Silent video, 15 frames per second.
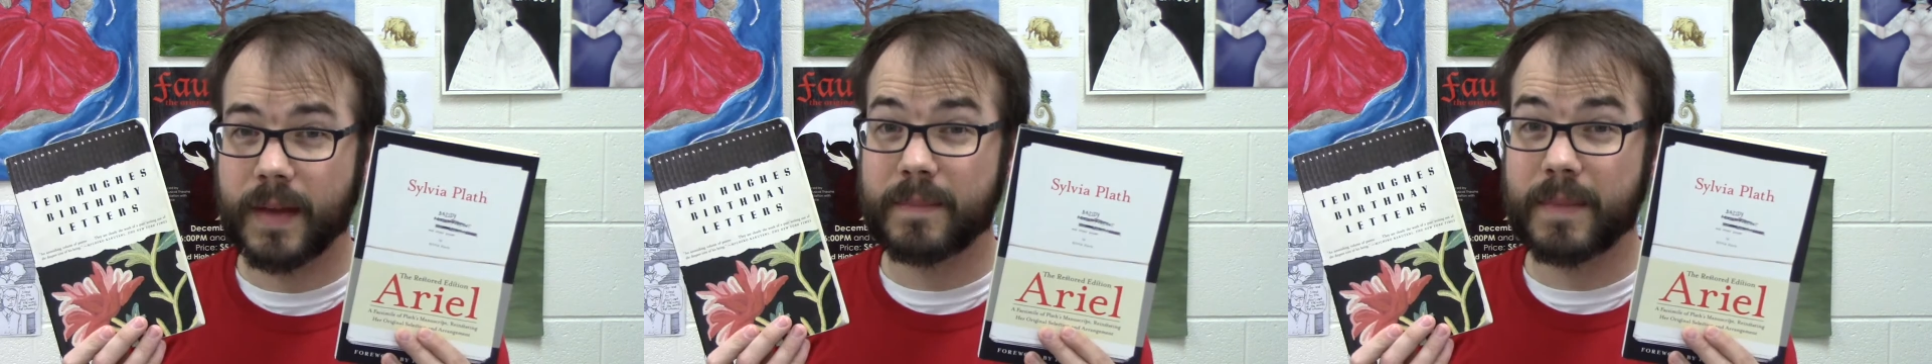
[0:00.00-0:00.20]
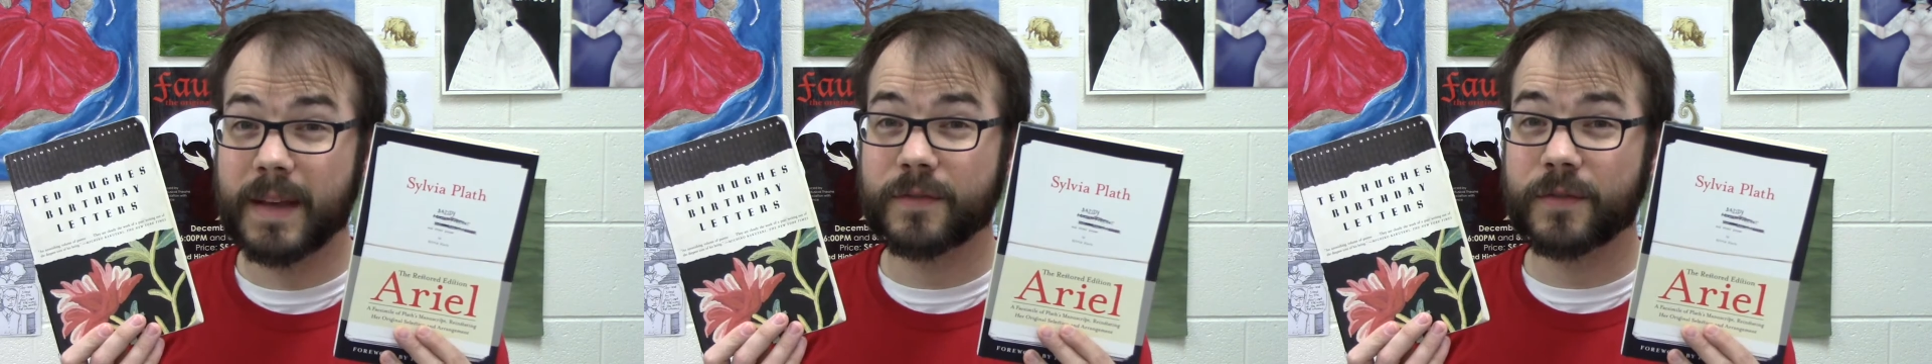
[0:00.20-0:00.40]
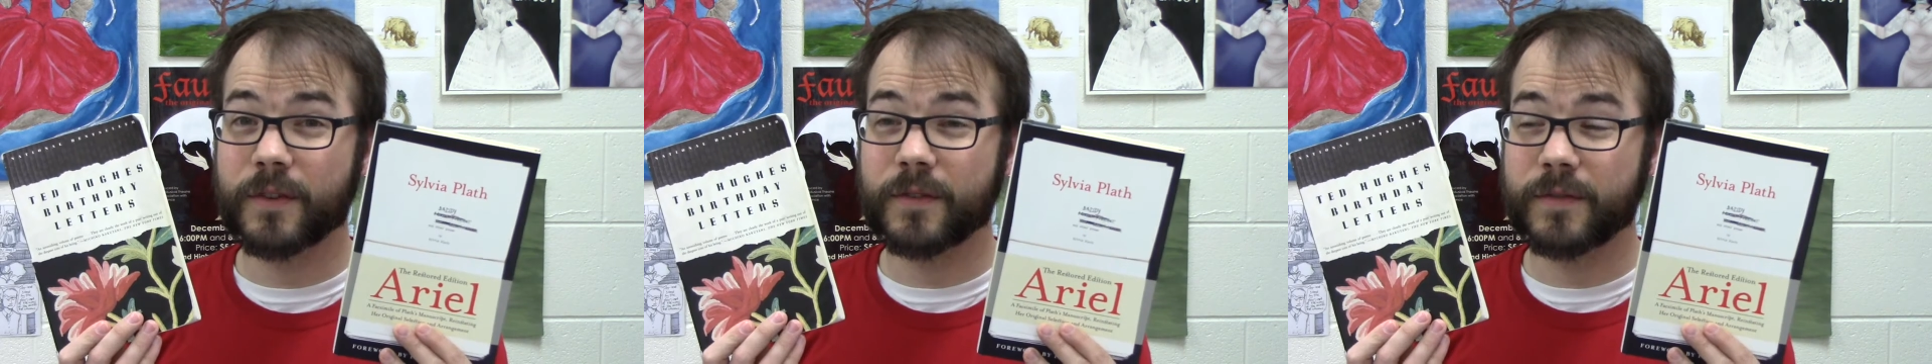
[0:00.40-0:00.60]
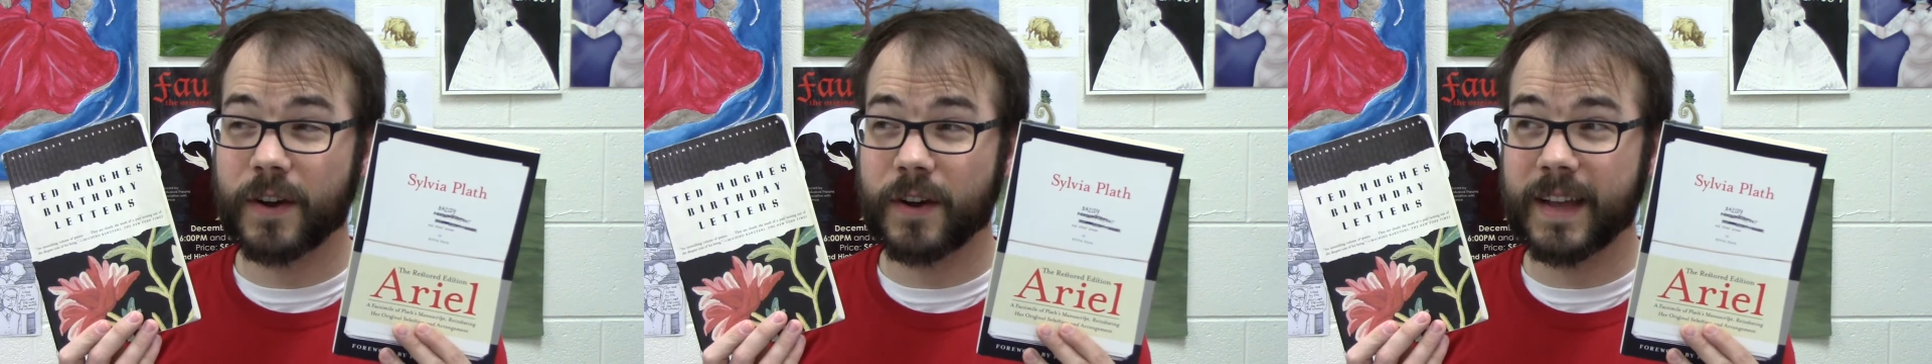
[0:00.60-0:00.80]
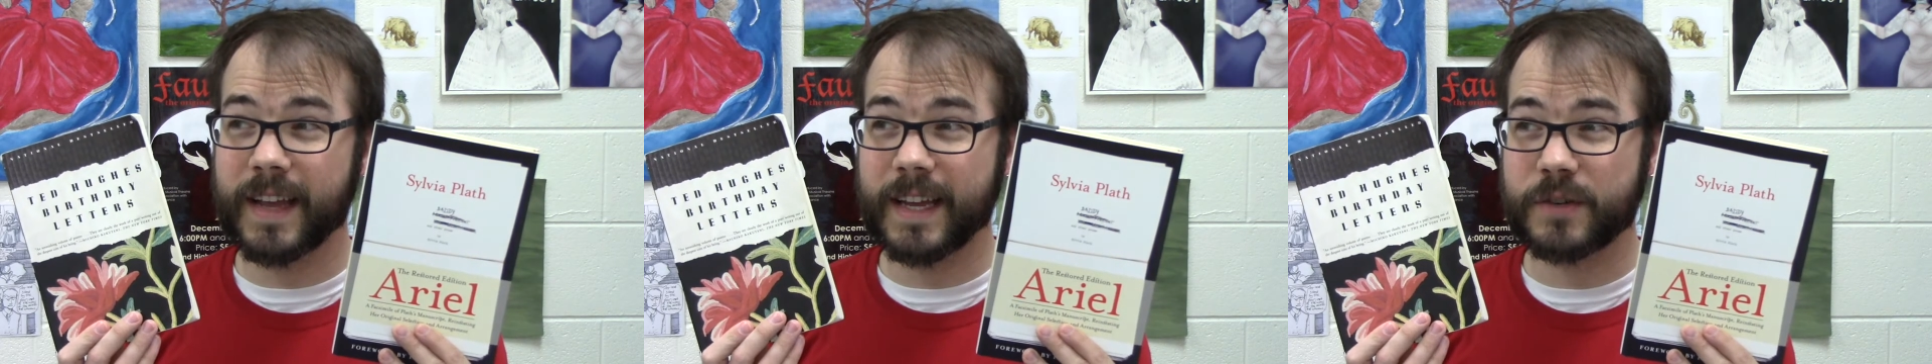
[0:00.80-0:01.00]
makes for a
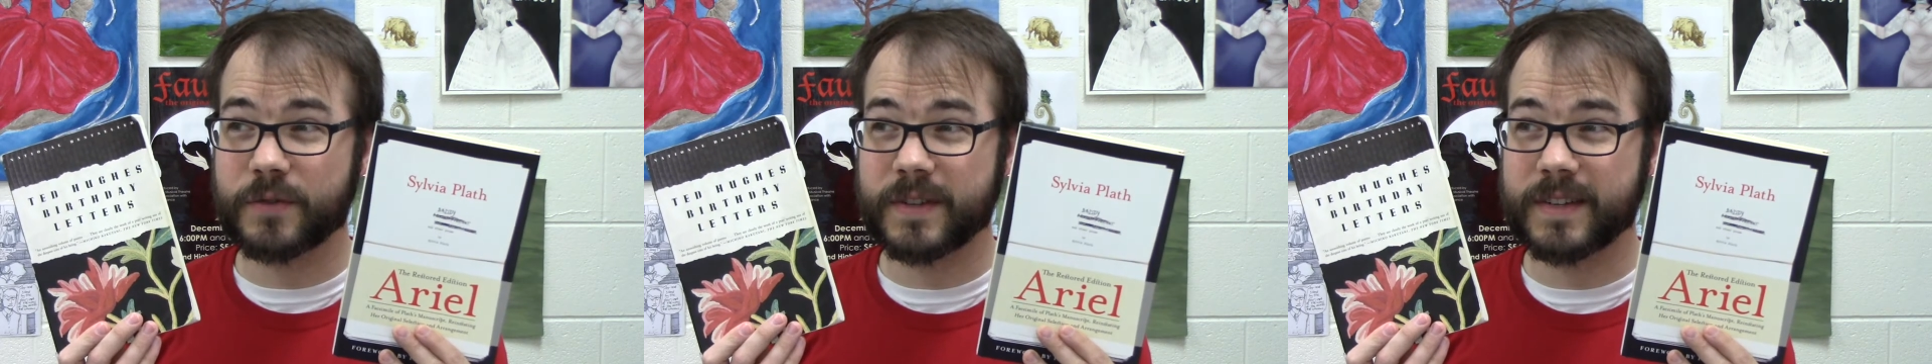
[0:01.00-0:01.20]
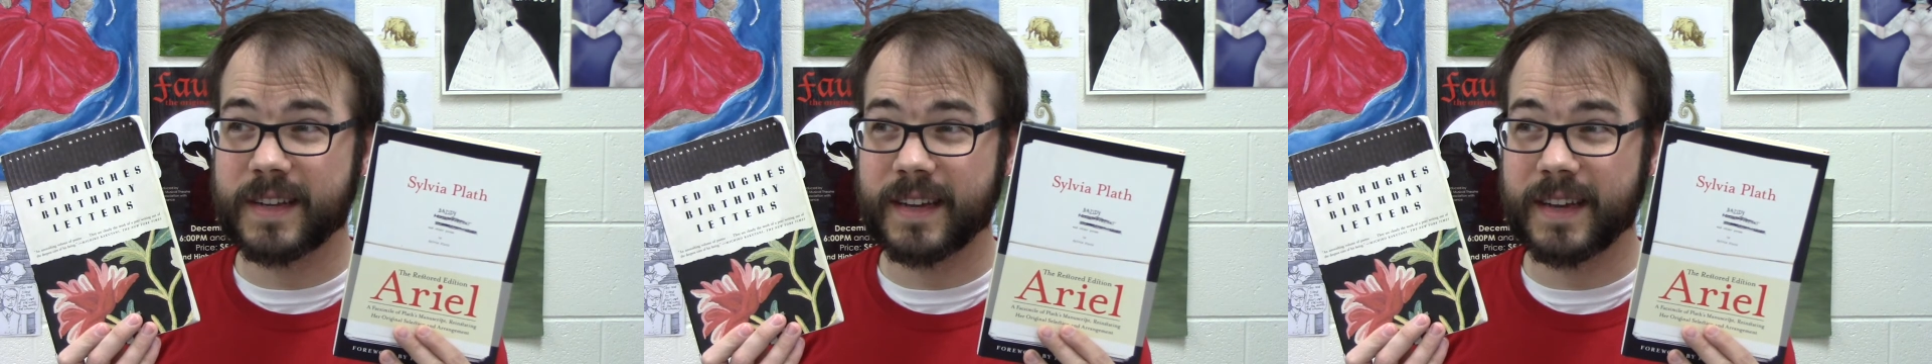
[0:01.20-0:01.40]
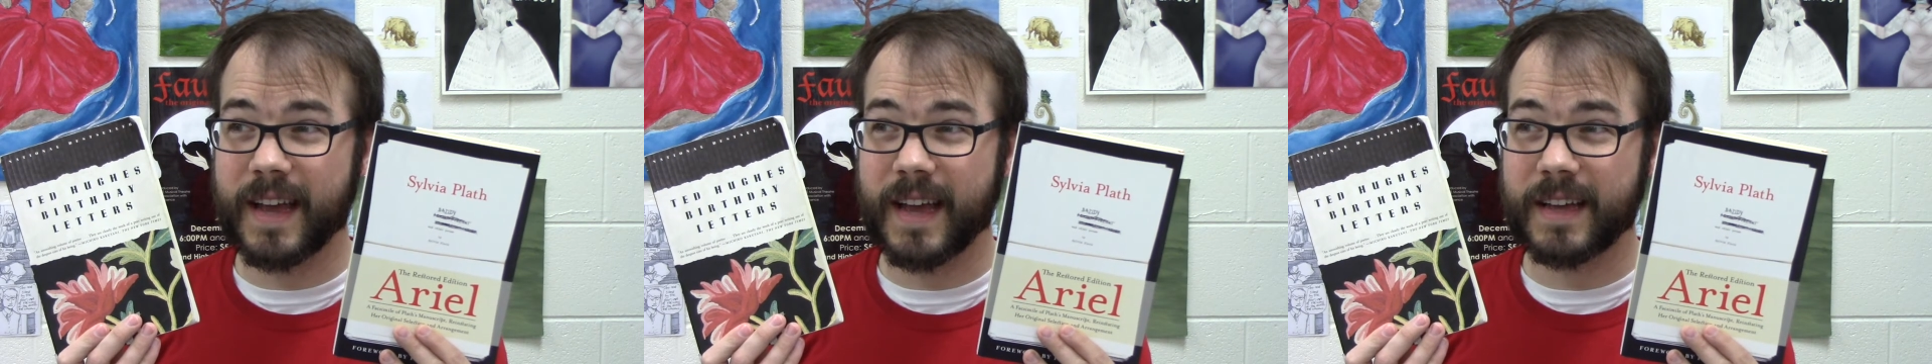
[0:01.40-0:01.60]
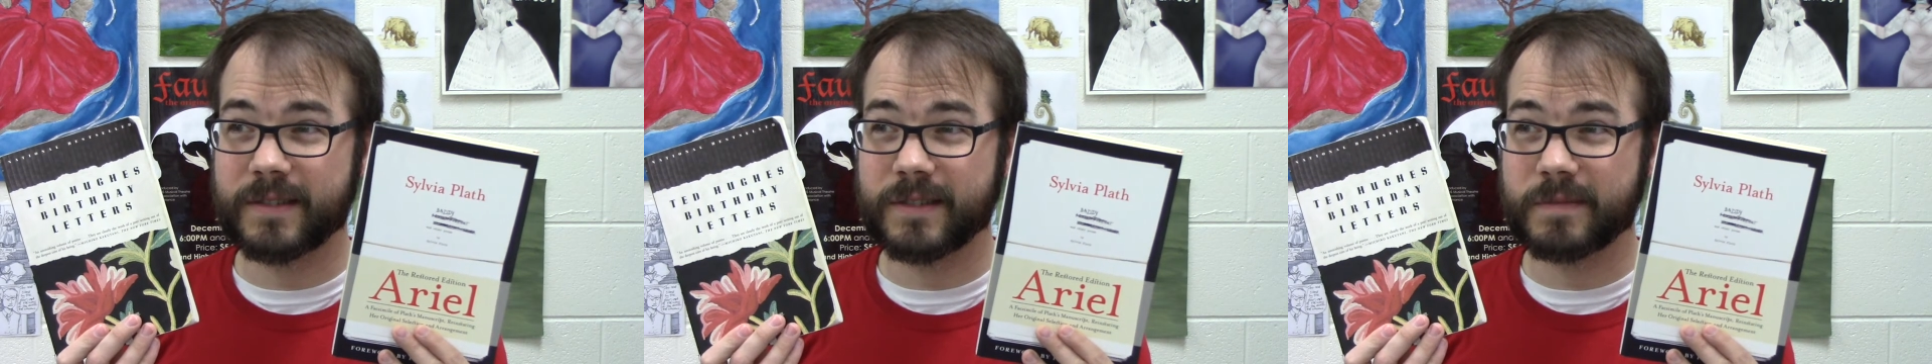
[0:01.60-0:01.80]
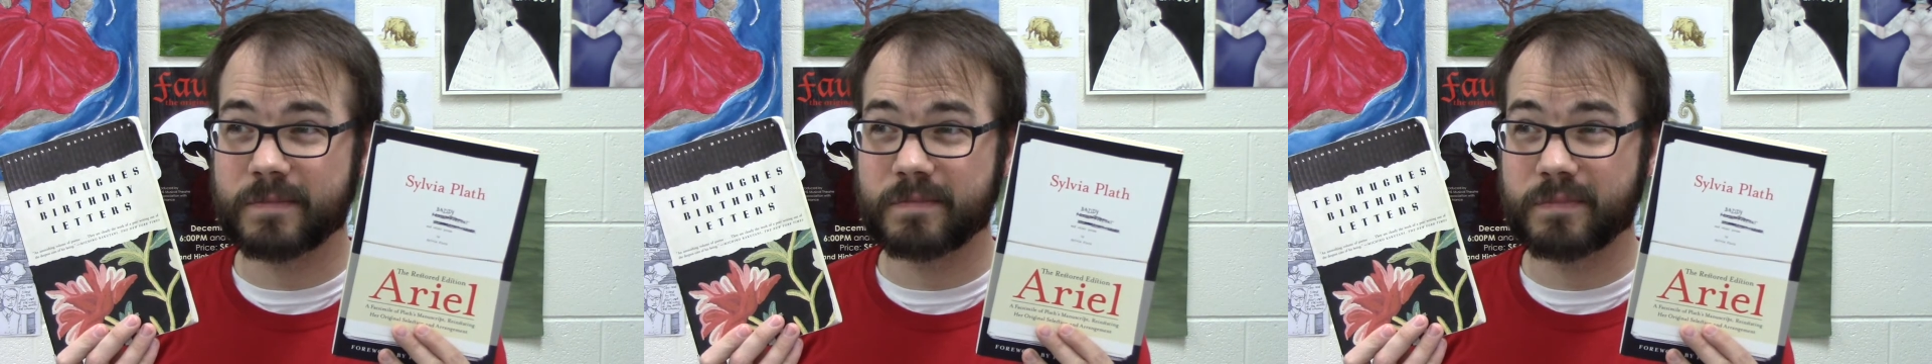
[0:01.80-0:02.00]
very interesting and